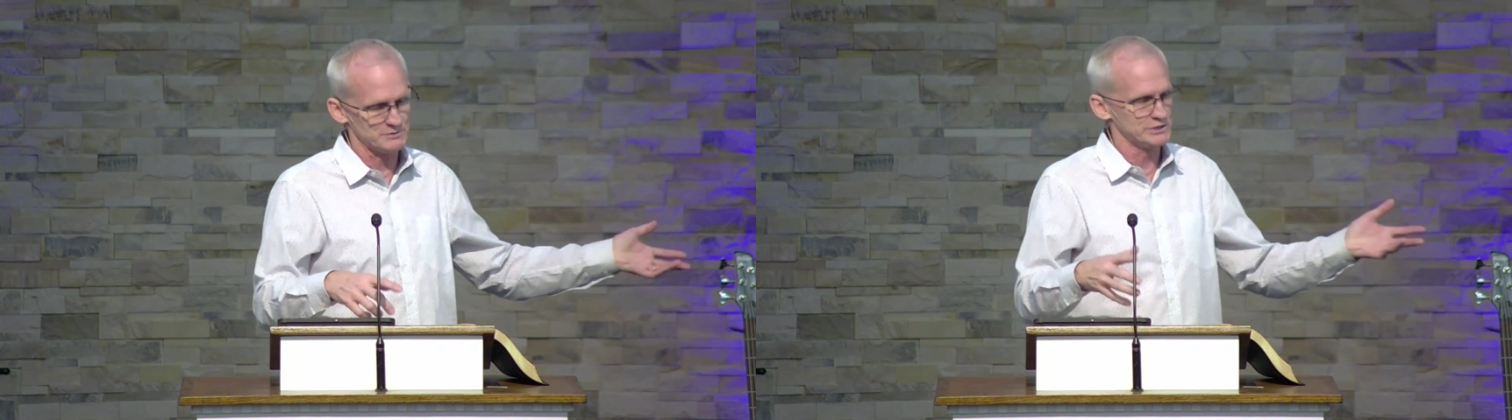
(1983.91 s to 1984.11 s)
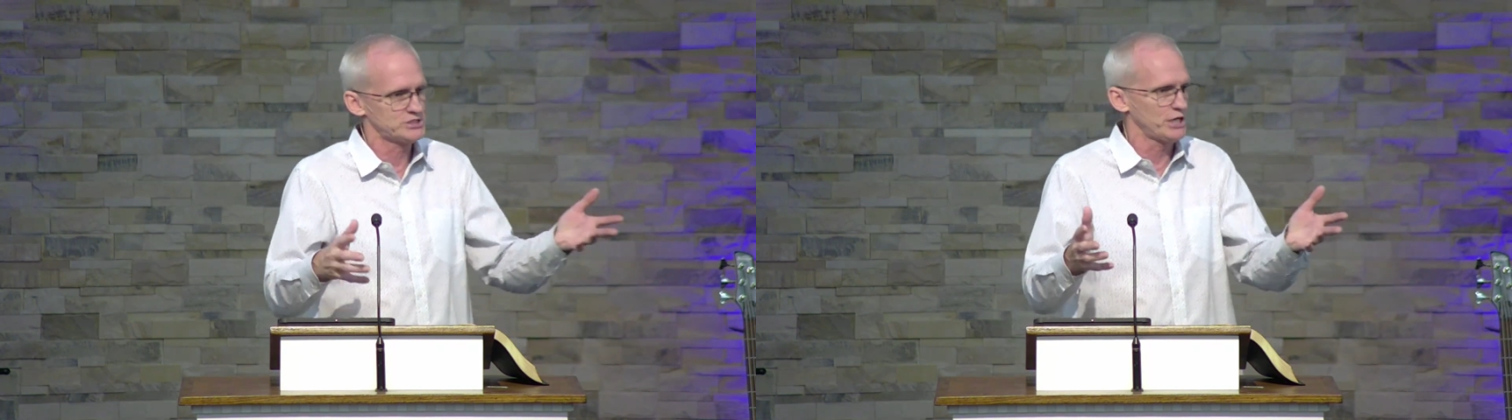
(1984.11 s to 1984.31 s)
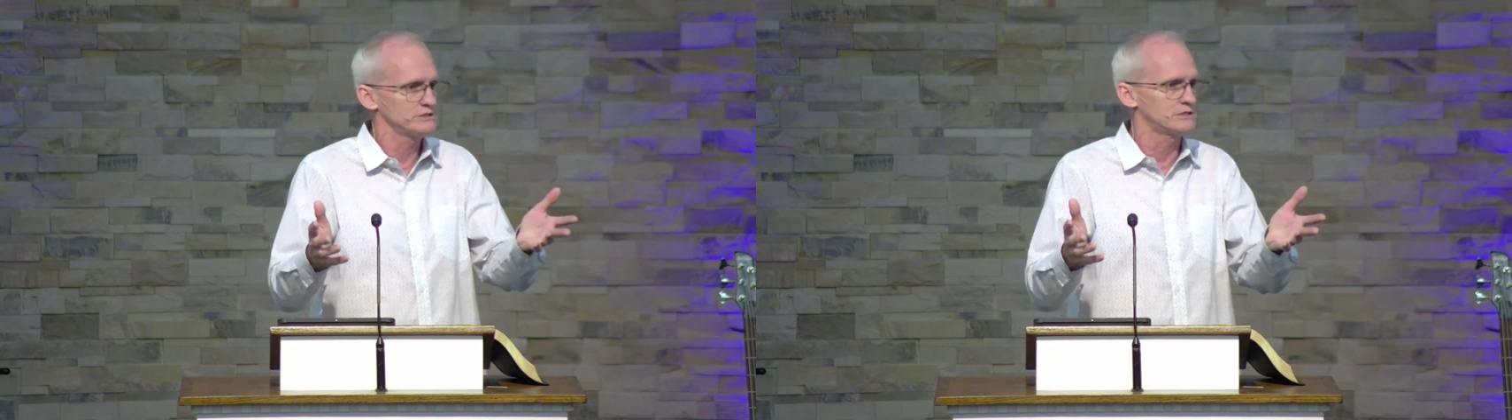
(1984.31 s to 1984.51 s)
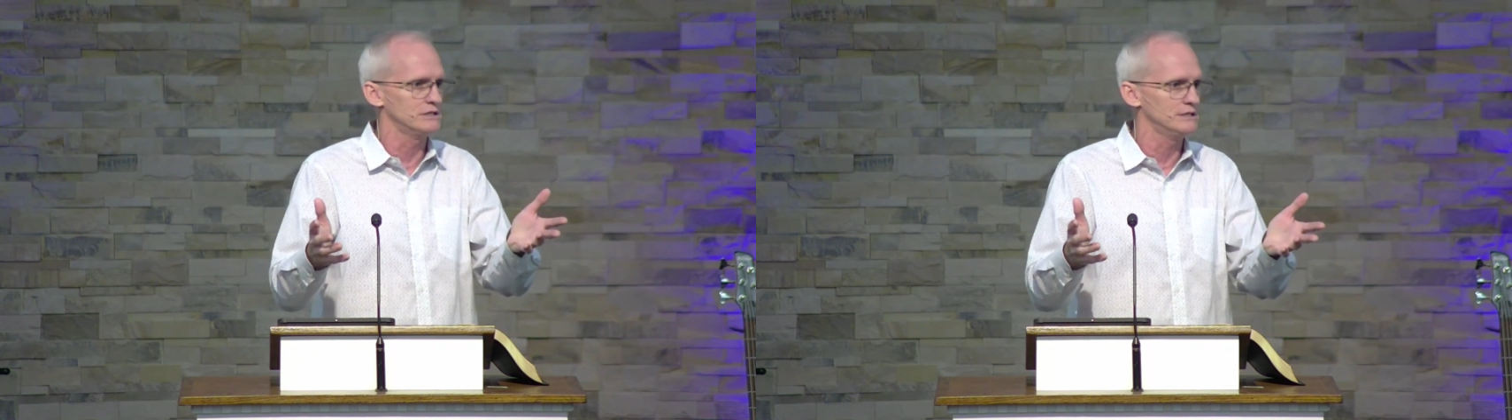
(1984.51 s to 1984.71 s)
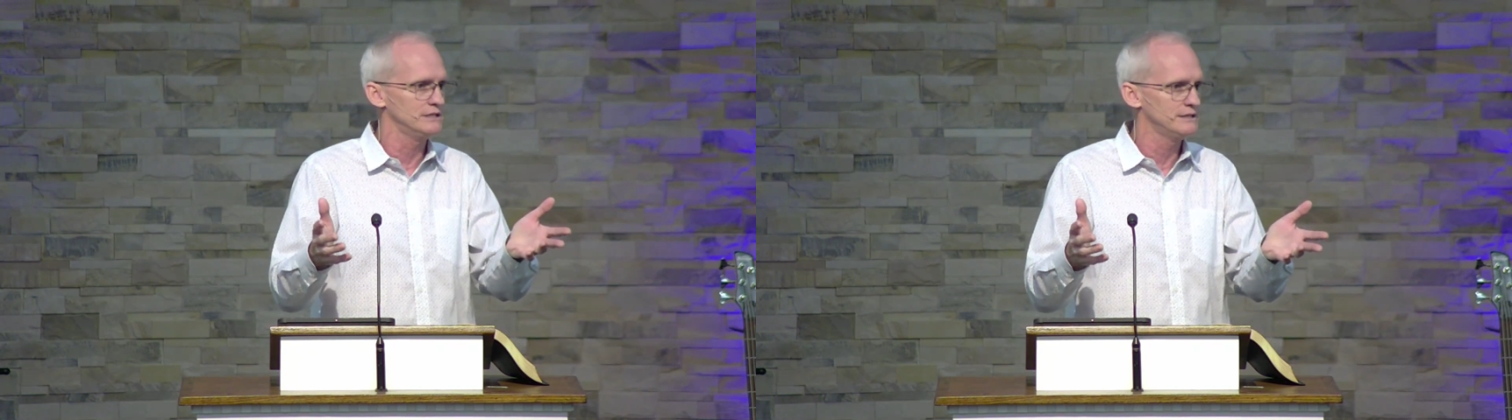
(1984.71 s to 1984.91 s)
Yeah, but we
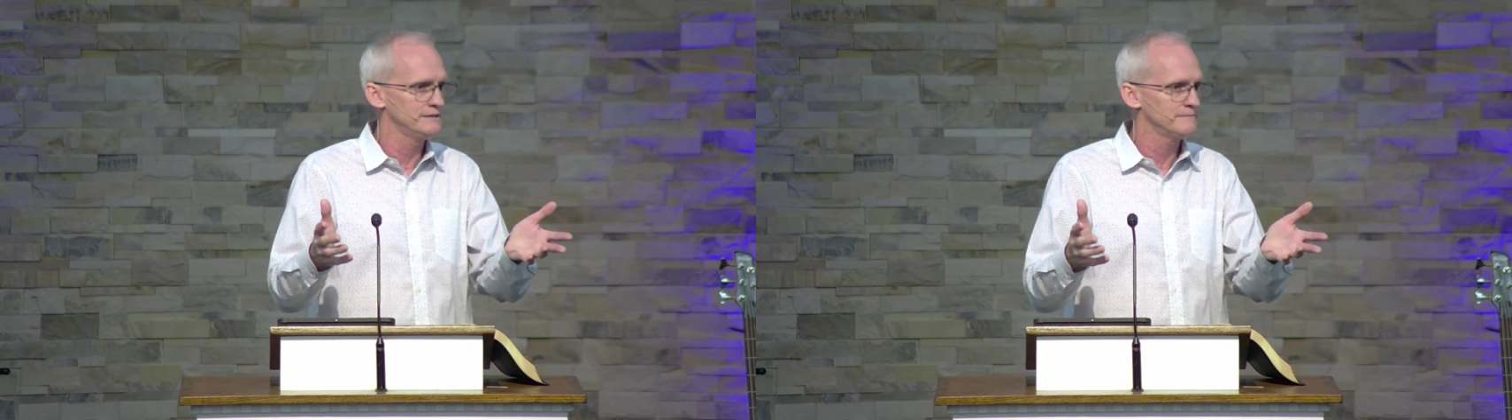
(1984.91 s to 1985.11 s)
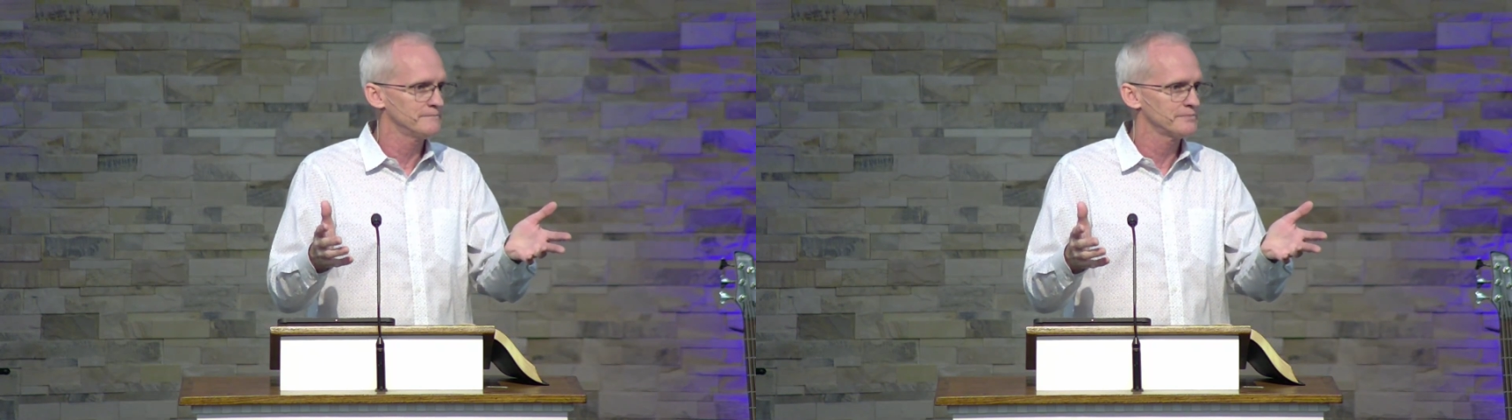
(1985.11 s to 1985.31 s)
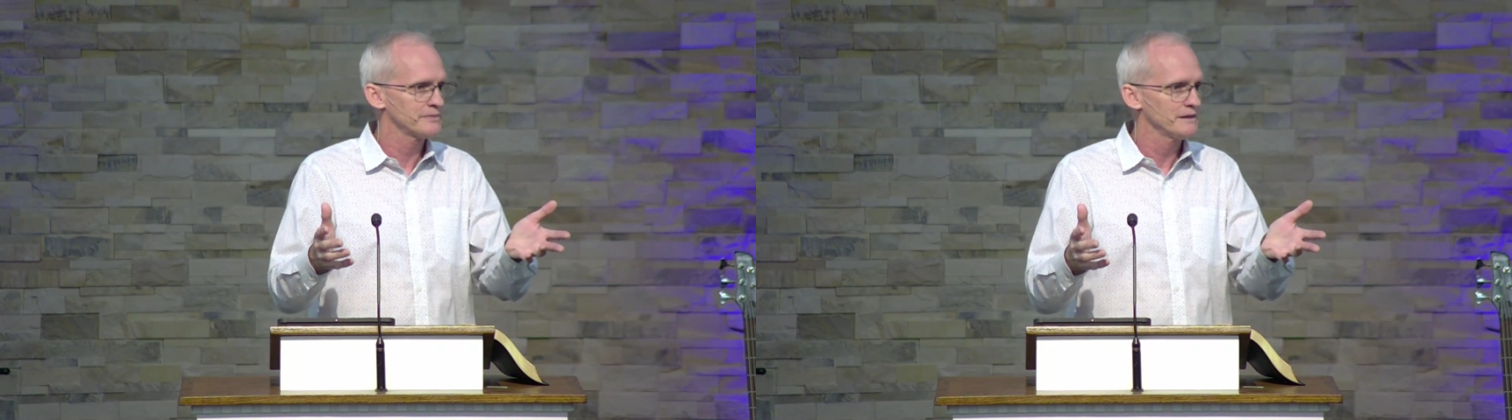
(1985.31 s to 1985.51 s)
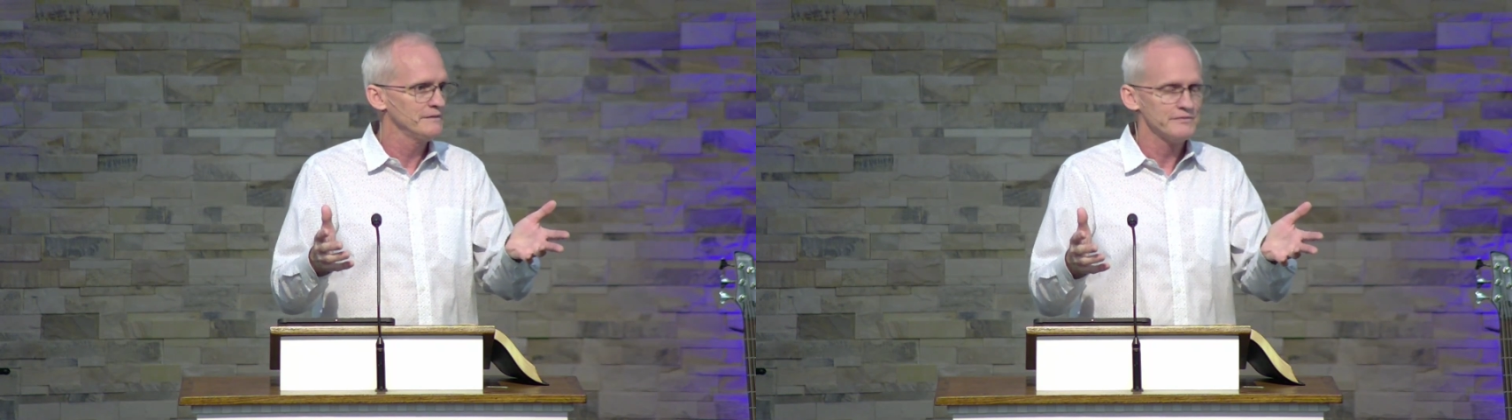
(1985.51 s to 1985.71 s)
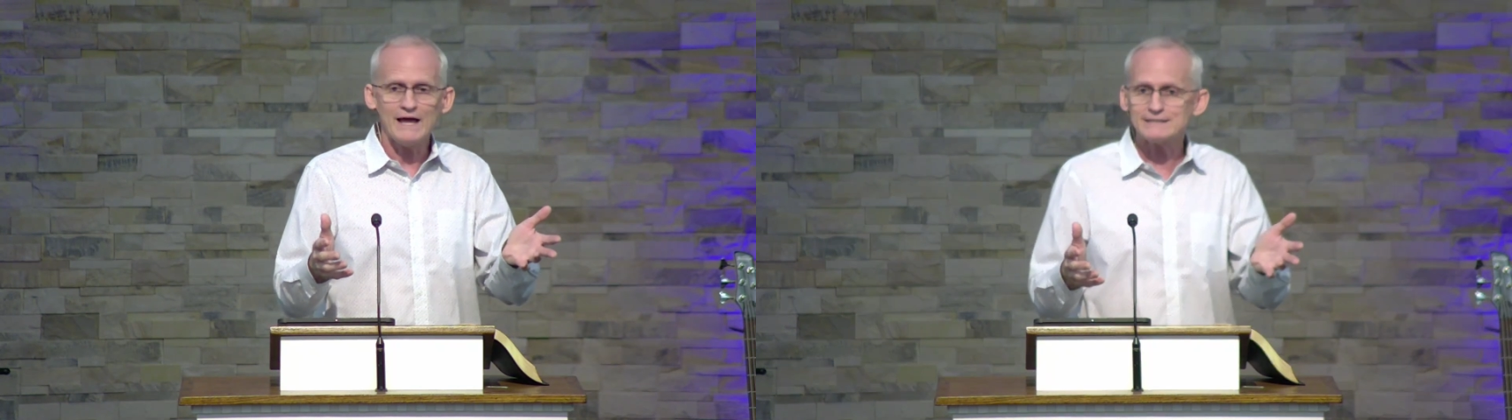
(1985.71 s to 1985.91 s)
changed it.
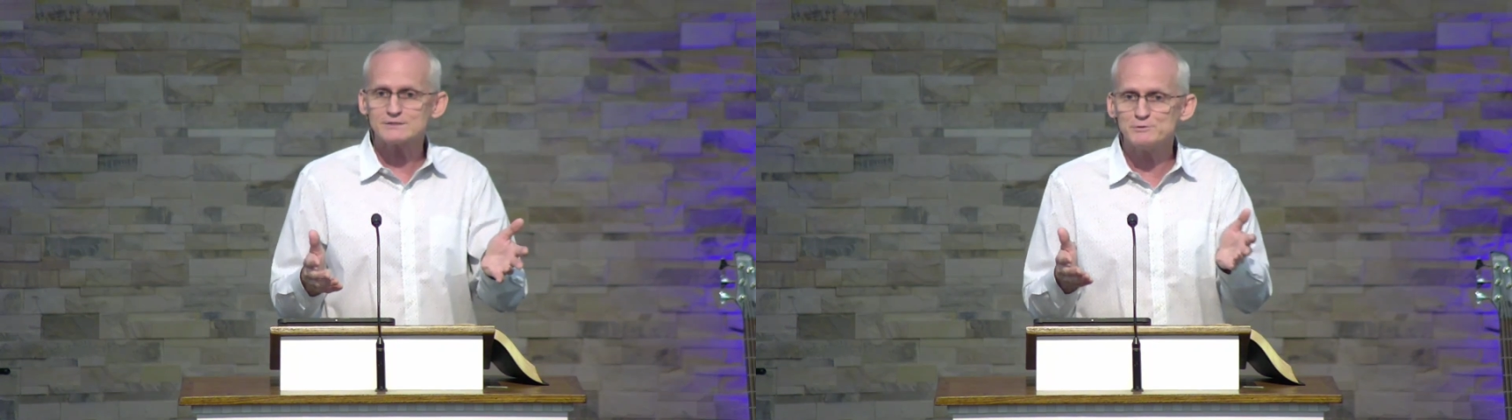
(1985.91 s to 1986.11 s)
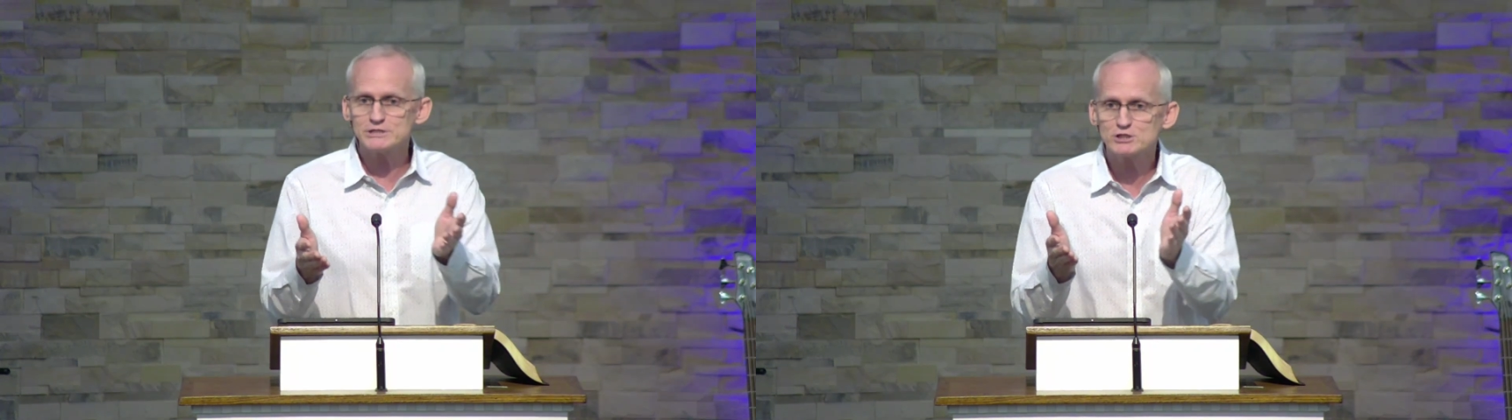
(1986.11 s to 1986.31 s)
That's